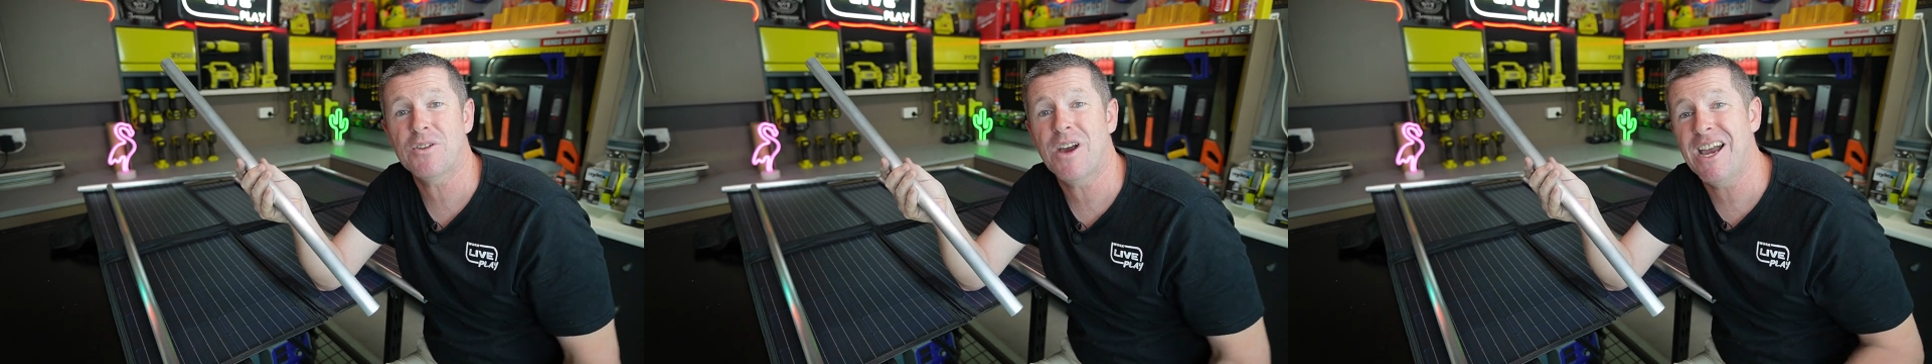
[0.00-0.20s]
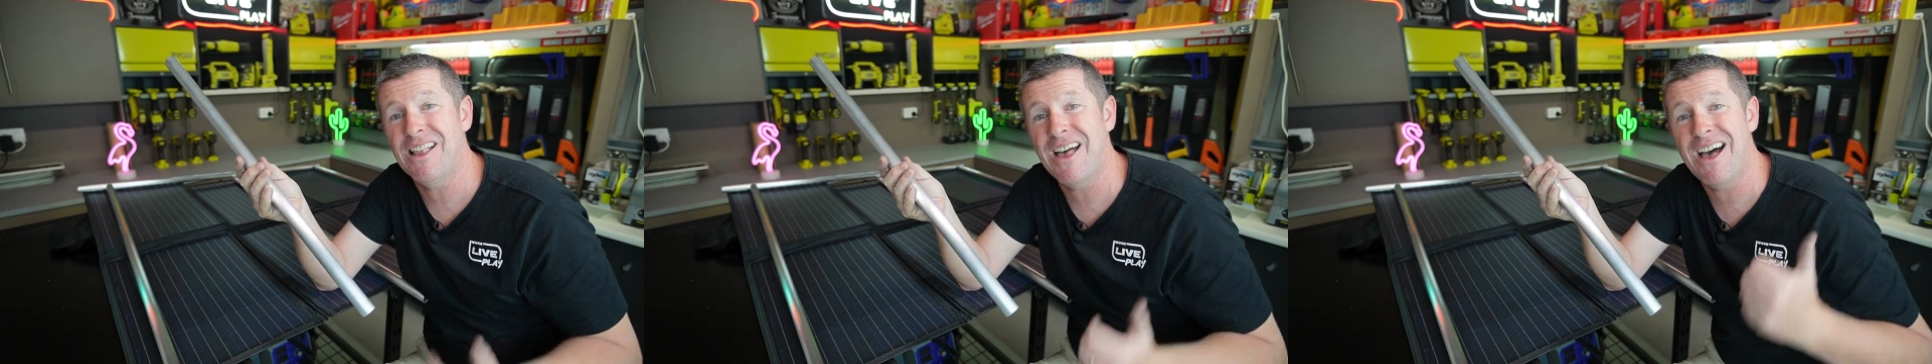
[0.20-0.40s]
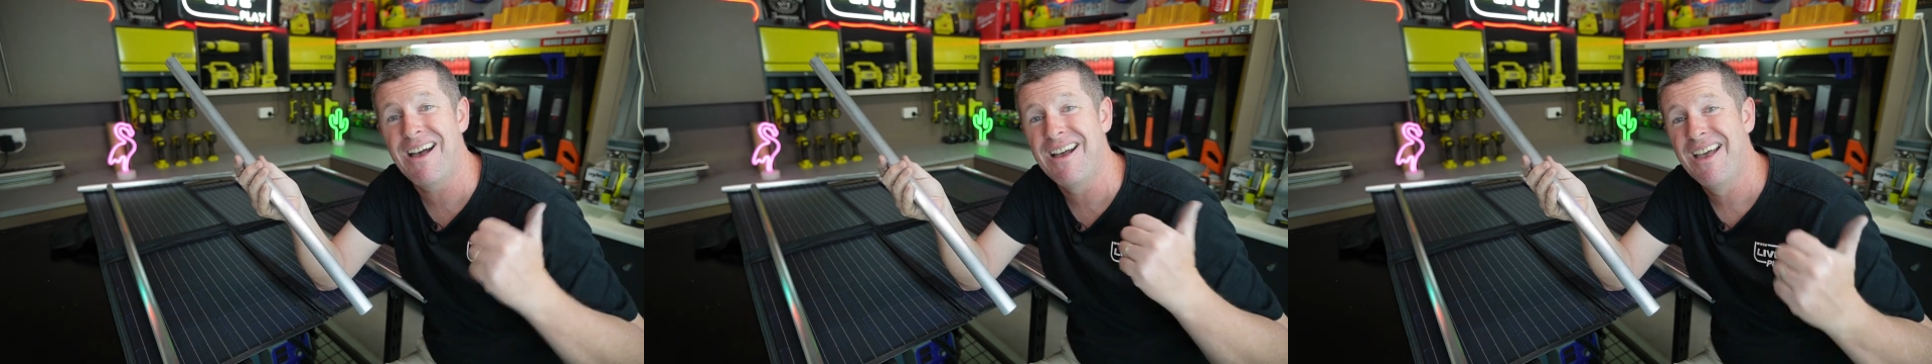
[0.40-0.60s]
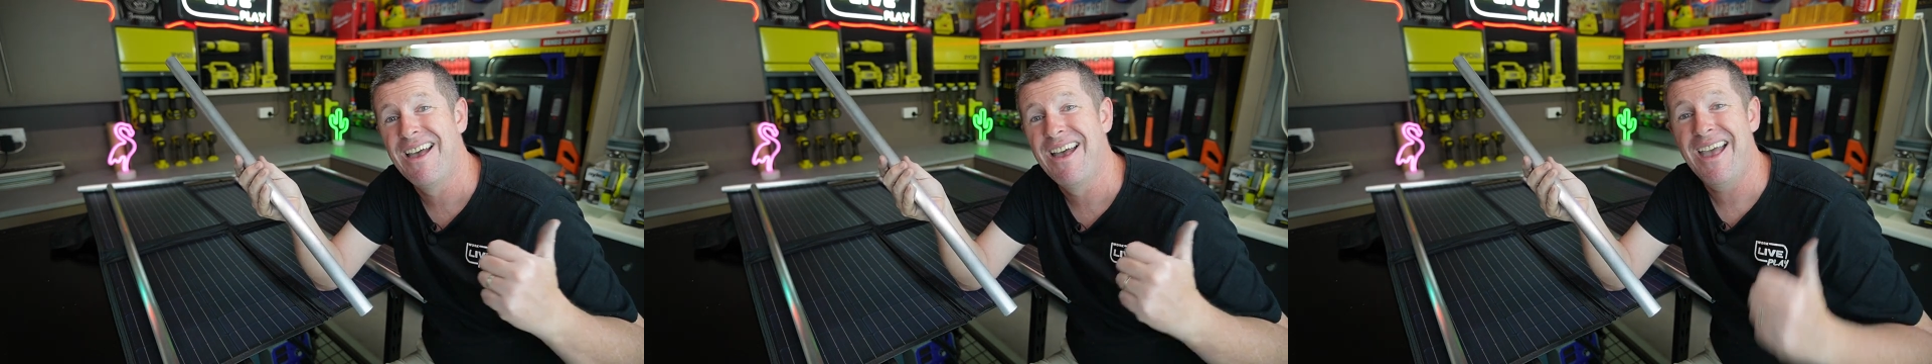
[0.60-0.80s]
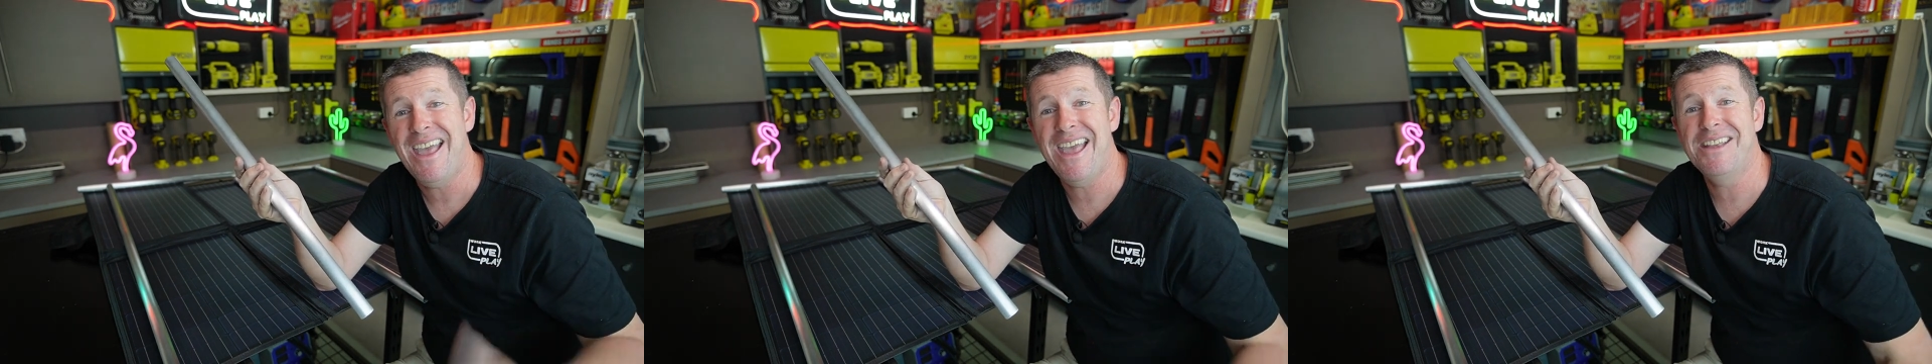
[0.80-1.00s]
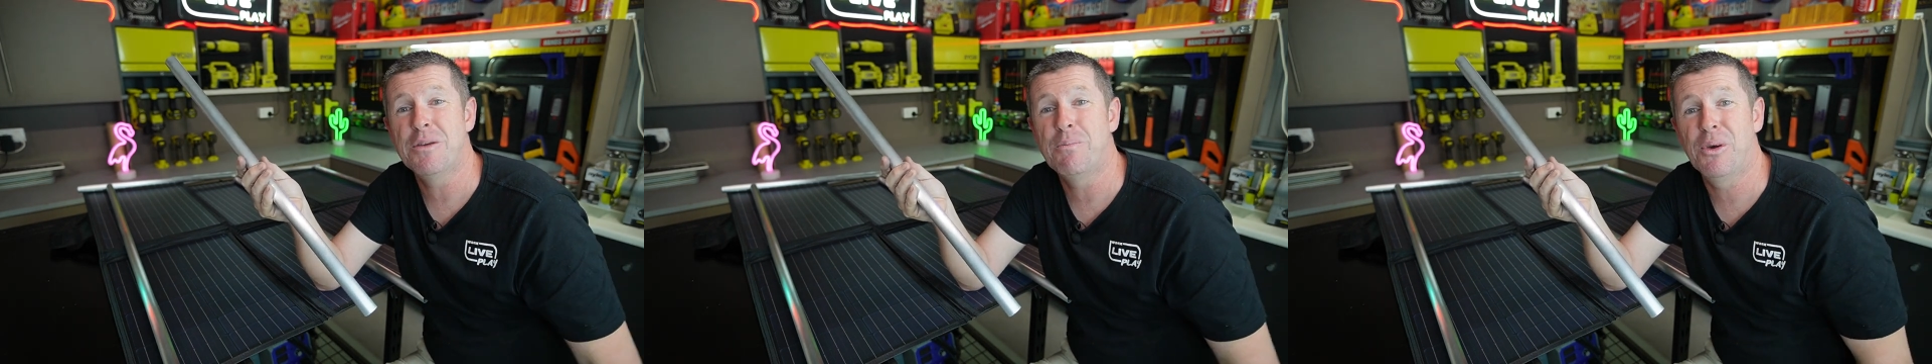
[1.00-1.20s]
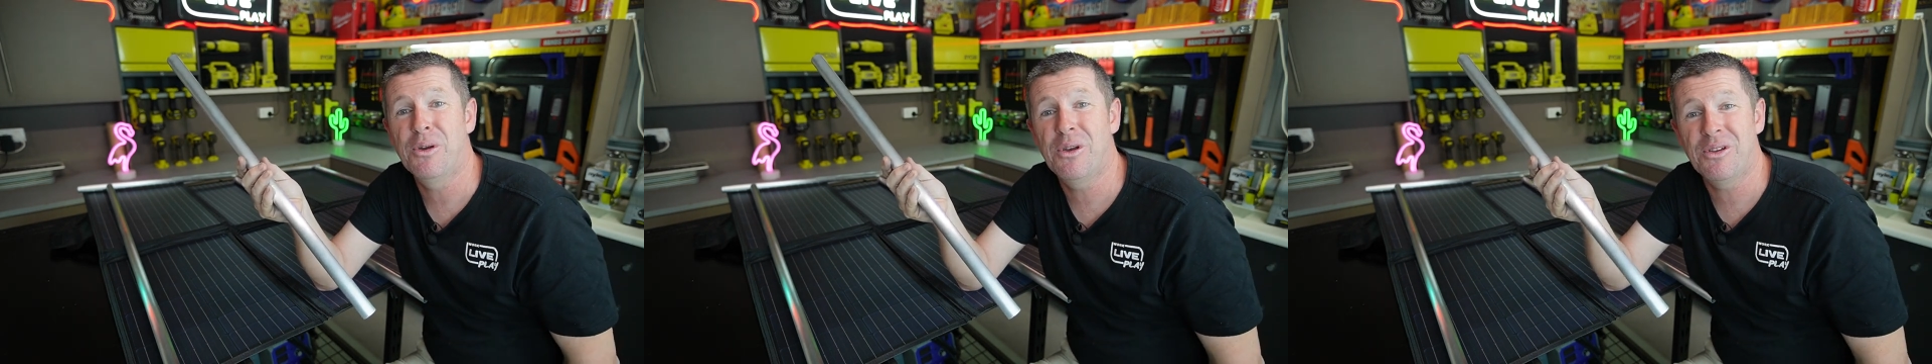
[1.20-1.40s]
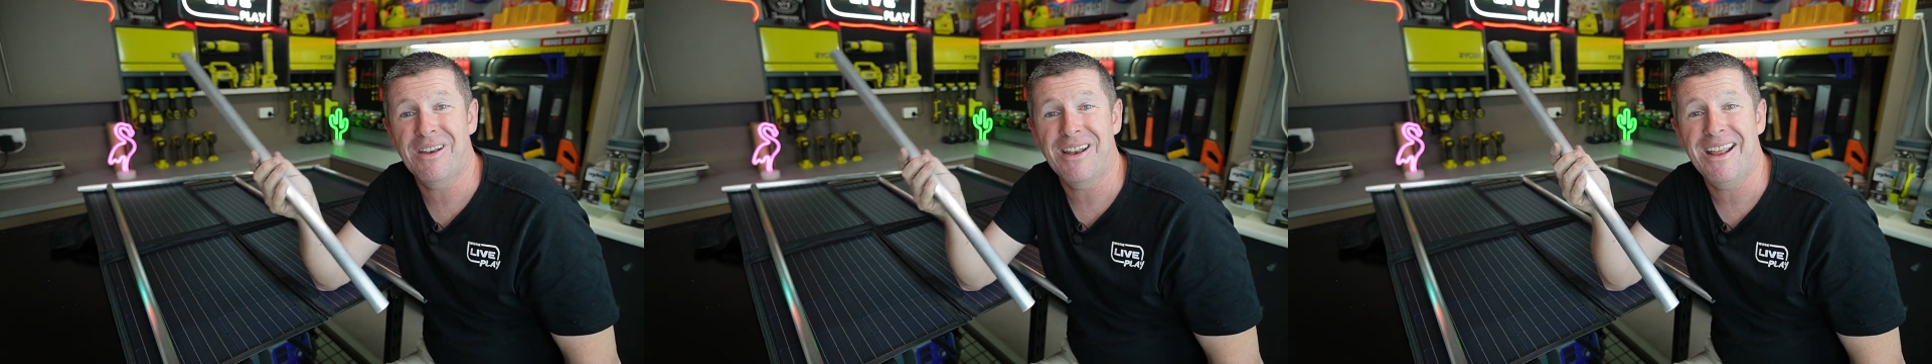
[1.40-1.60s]
trailer, in your
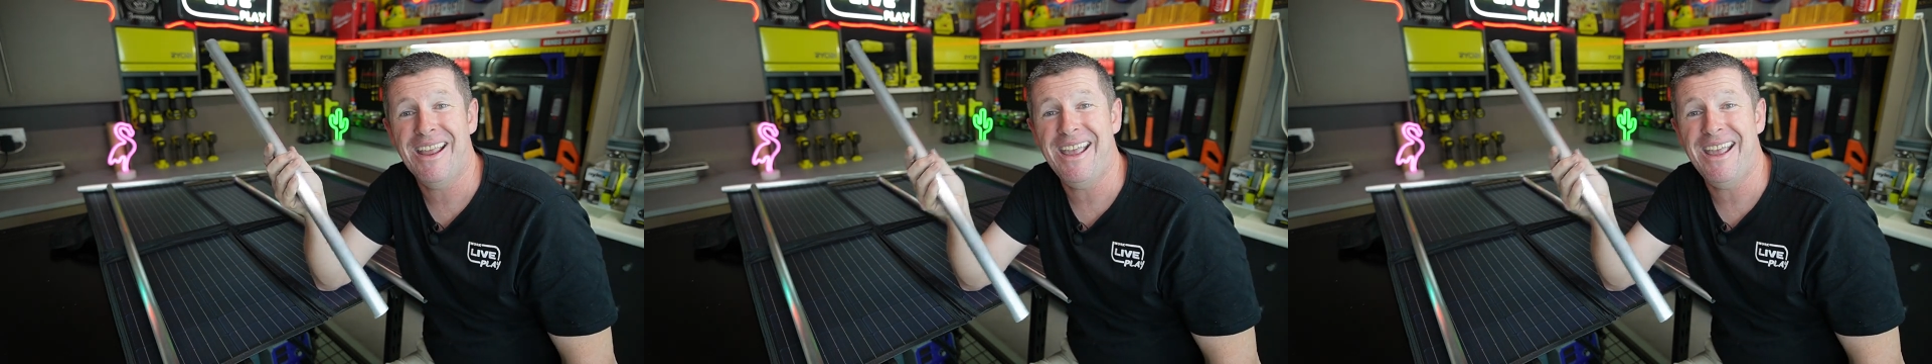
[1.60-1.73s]
boot,